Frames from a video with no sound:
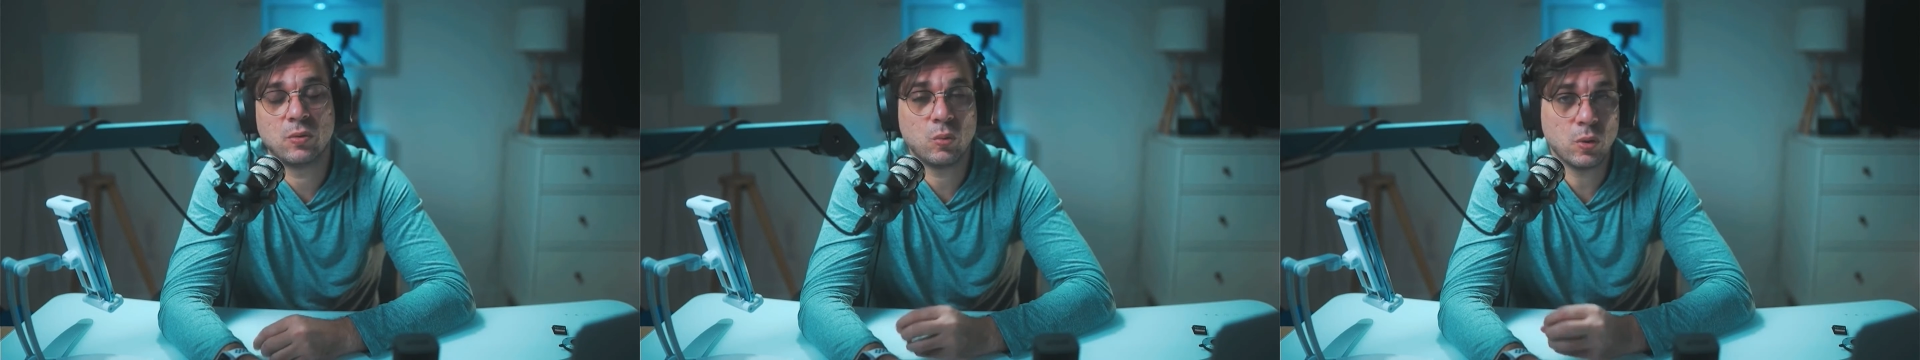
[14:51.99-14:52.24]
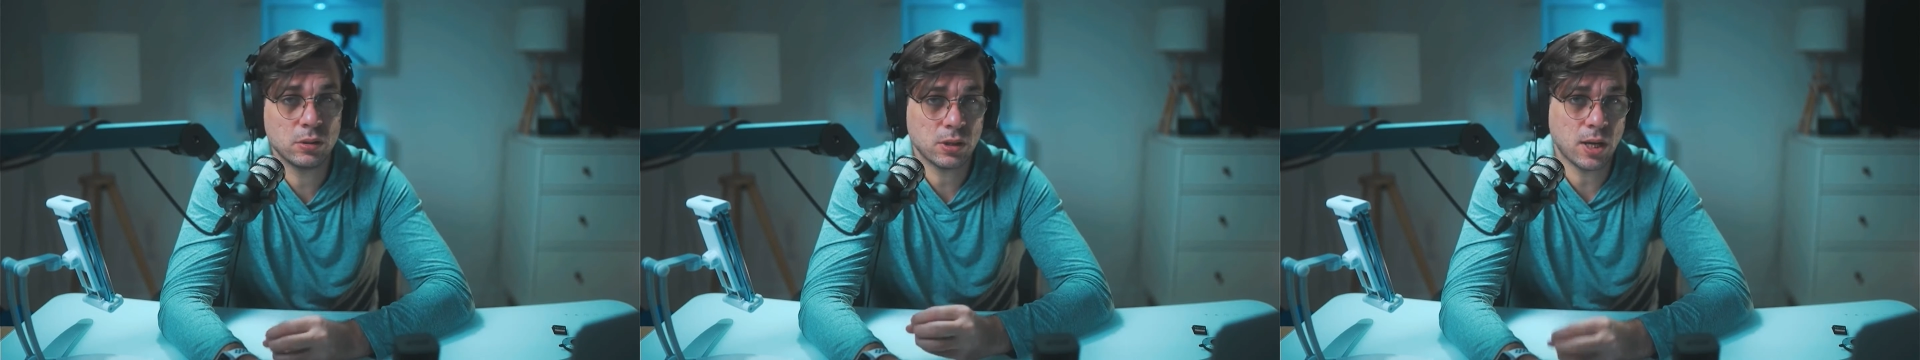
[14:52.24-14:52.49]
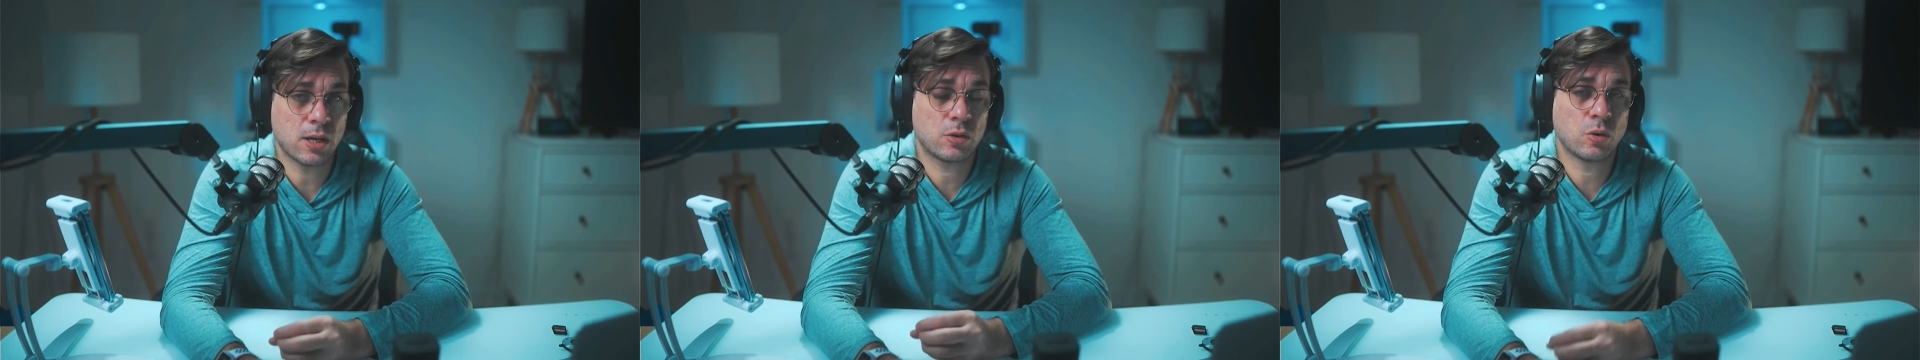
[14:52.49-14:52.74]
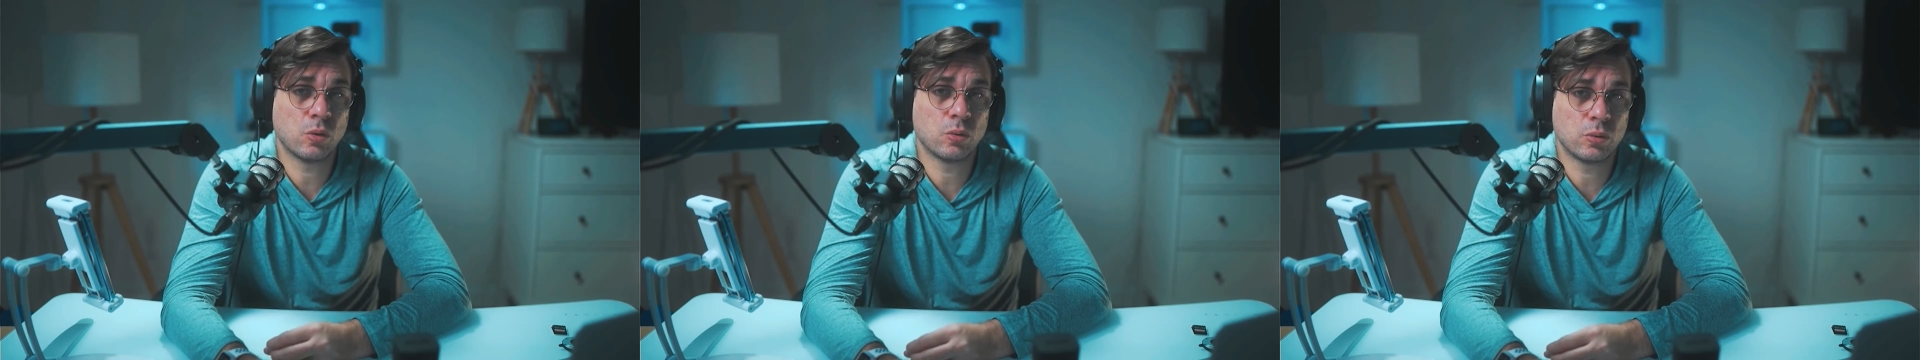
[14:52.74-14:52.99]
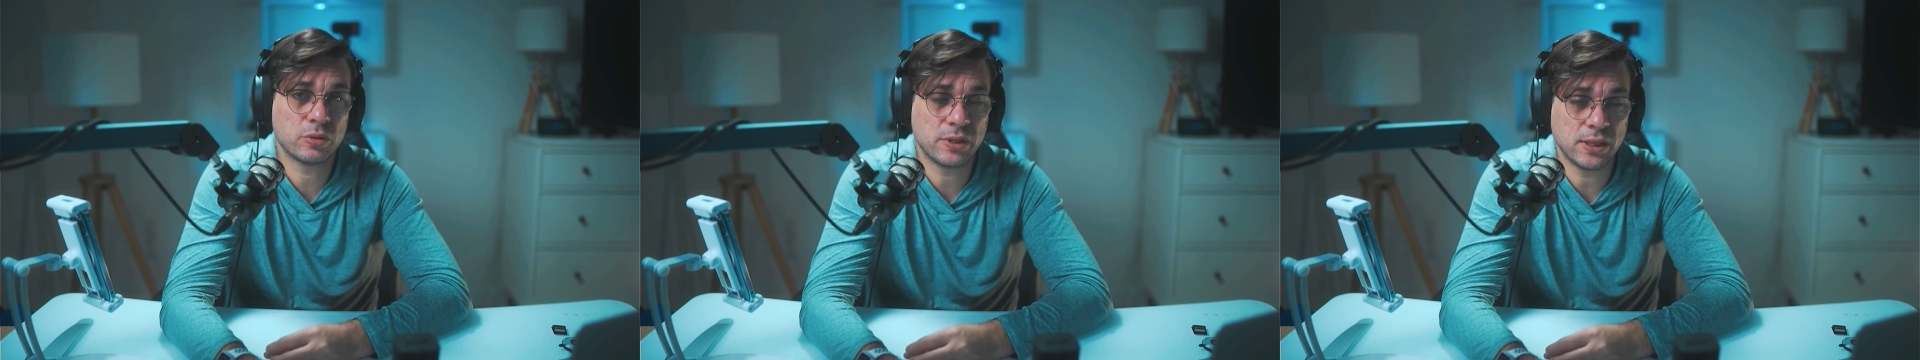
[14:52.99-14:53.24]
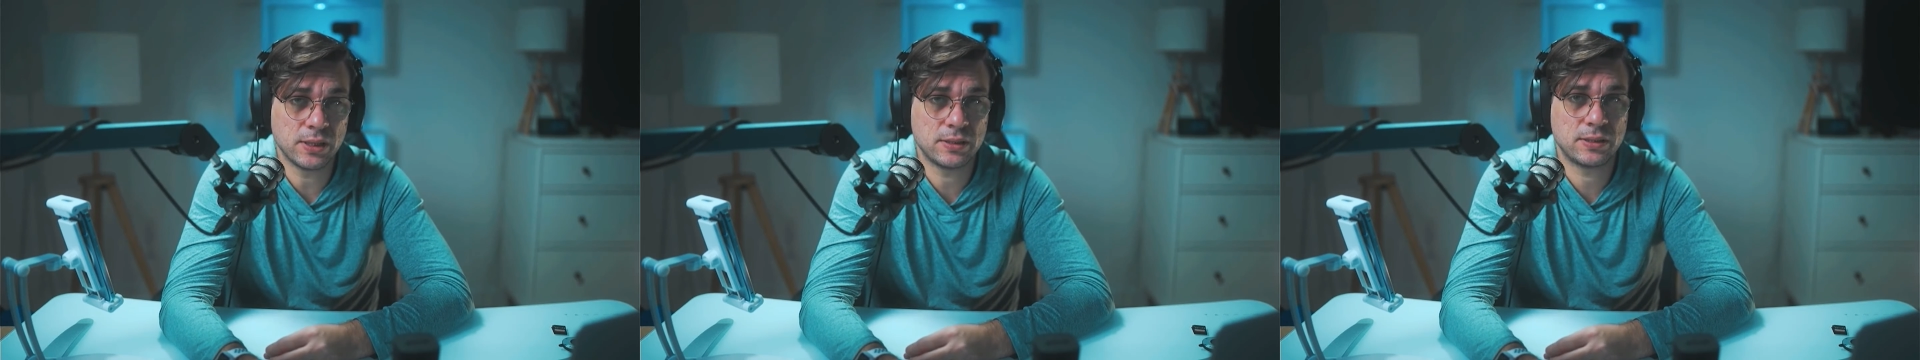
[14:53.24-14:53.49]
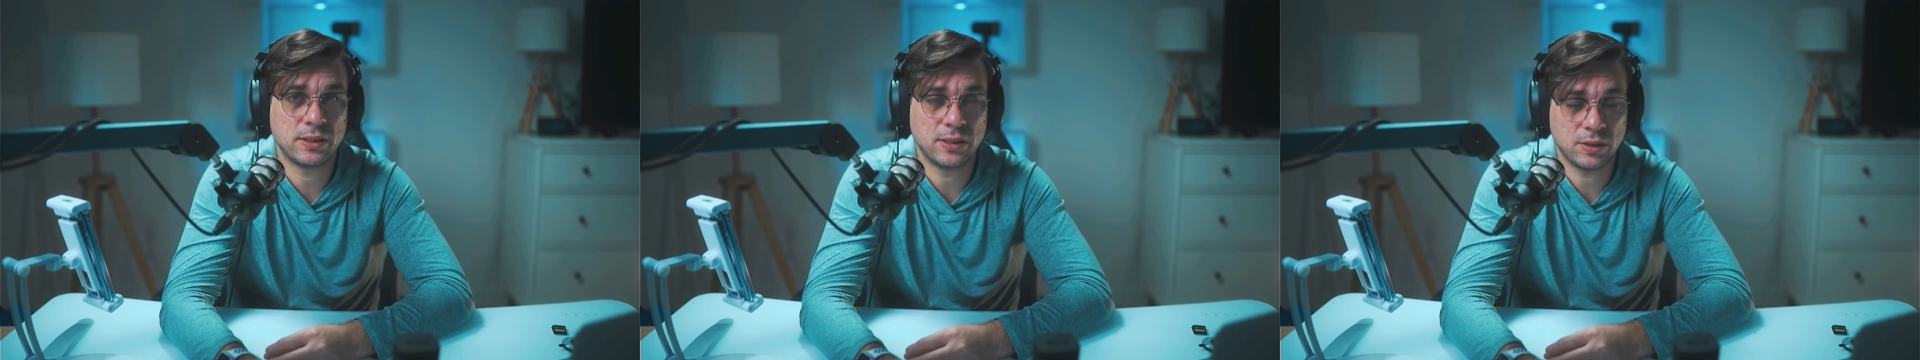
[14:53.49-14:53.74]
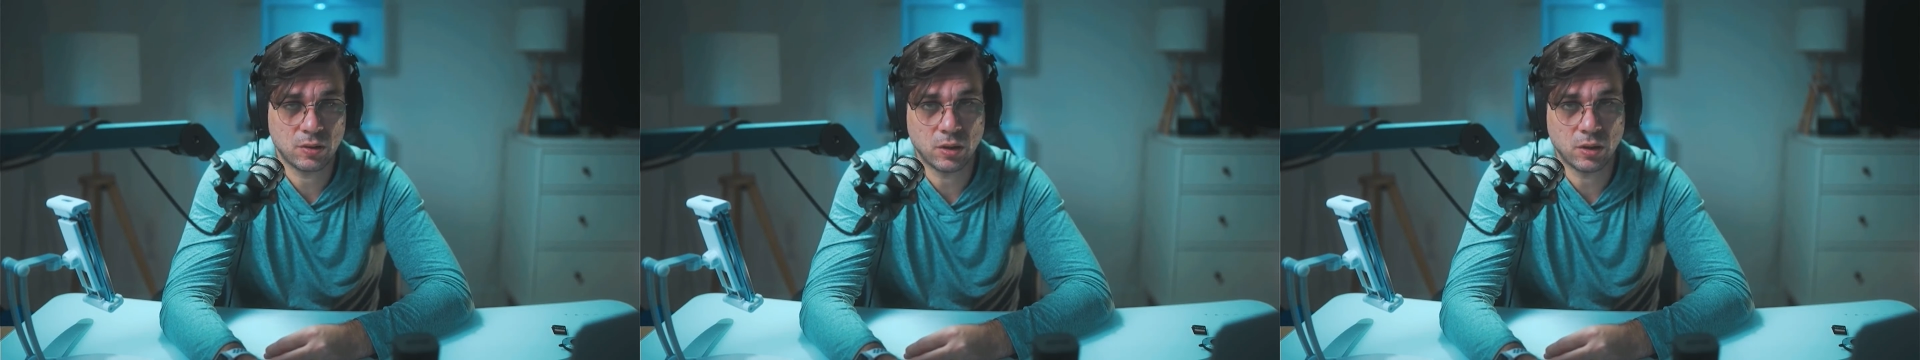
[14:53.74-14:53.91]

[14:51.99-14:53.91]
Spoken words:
what are coroutines in